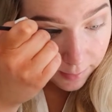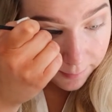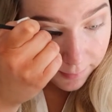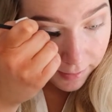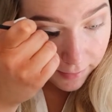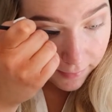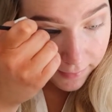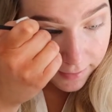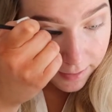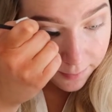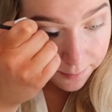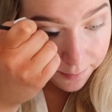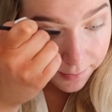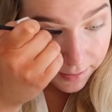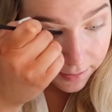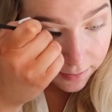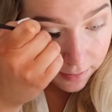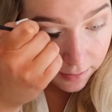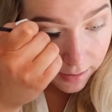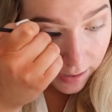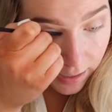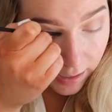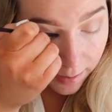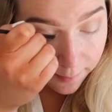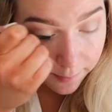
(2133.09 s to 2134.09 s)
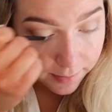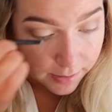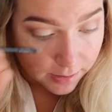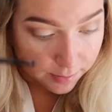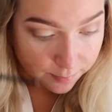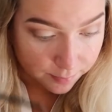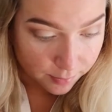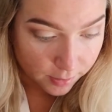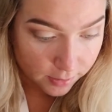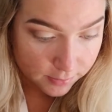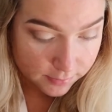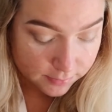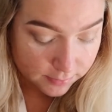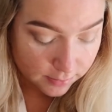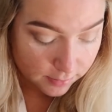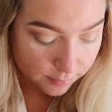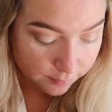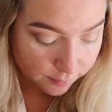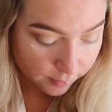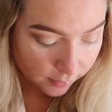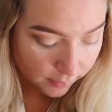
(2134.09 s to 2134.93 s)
I'm not like a big comedy person,